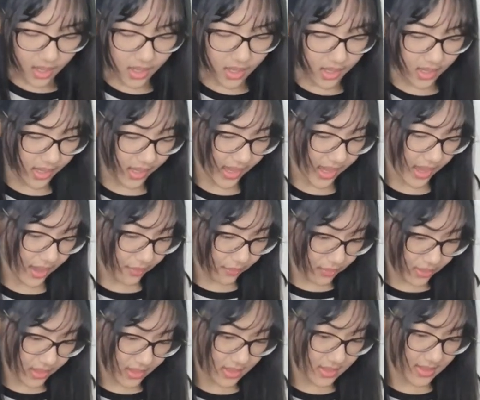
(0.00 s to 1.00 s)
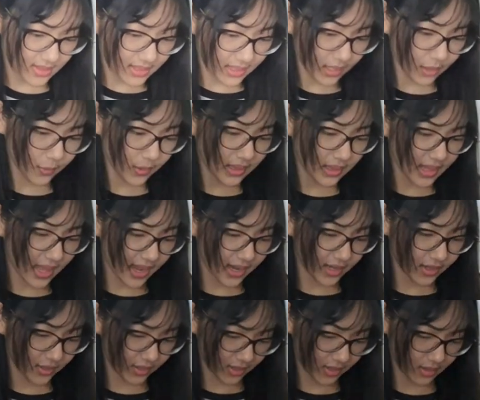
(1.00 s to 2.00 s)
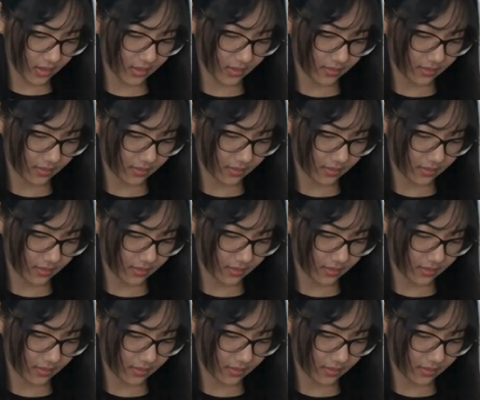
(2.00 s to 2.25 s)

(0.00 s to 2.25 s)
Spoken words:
I have this liquid liner